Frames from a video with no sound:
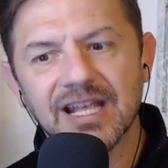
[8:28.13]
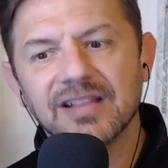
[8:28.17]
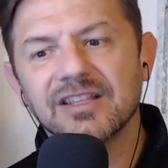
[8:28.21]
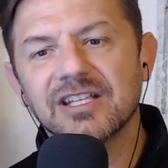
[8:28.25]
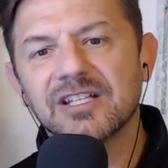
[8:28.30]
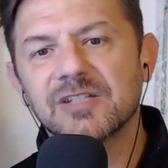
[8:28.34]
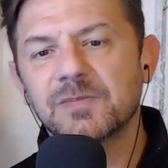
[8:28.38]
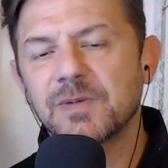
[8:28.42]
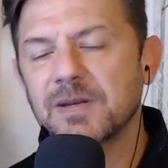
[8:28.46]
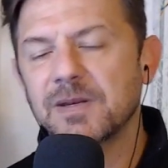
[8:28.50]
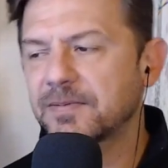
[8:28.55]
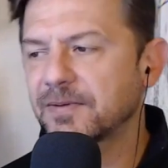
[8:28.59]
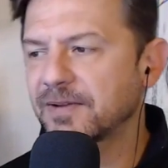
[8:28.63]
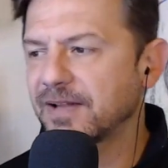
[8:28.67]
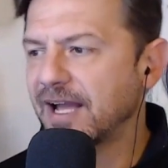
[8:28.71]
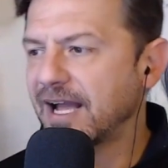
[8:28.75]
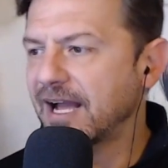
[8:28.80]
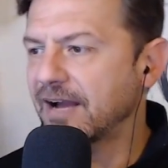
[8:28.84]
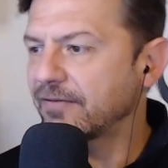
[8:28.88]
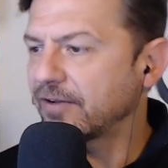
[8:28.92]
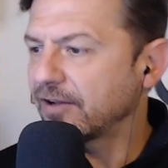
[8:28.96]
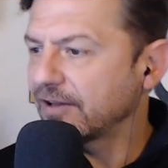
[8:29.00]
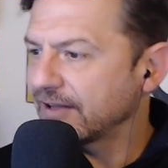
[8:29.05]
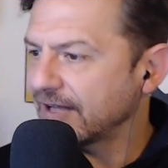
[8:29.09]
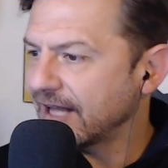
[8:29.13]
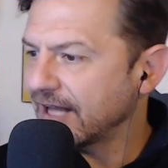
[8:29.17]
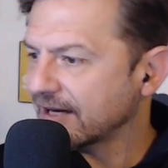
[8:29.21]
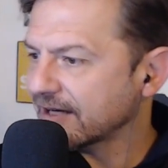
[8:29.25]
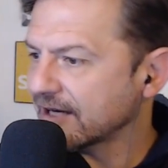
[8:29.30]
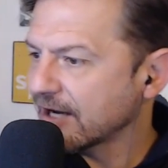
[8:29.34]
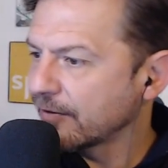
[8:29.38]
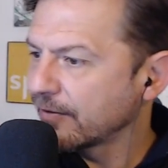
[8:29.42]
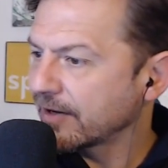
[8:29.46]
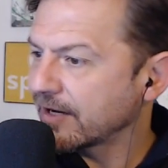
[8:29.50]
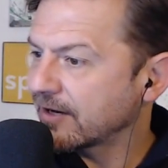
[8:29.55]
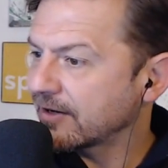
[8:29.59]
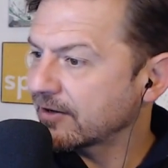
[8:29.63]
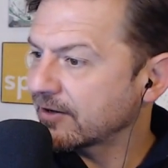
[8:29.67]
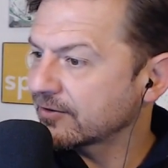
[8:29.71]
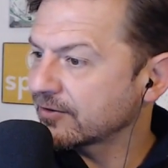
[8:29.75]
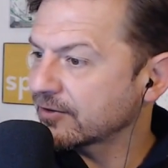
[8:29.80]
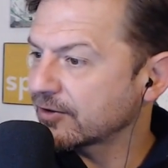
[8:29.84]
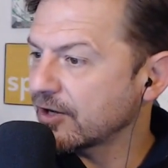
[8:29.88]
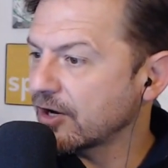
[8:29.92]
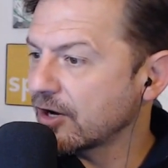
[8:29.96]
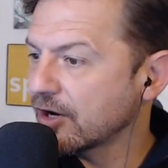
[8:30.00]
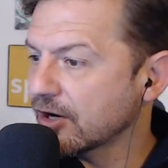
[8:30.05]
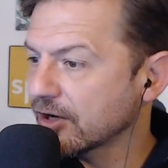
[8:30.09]
These people have a lot going on in
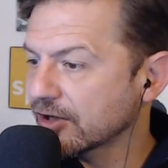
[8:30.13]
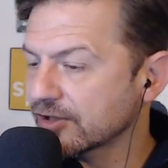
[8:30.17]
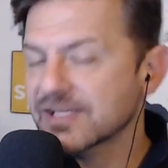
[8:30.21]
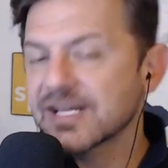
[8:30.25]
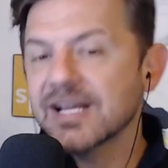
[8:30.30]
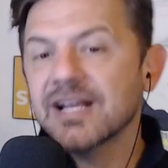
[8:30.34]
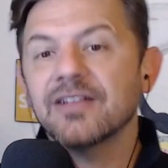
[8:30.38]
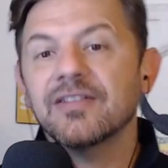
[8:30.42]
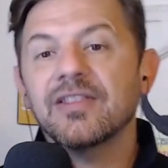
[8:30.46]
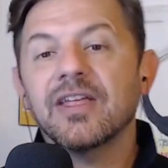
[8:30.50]
their hearts.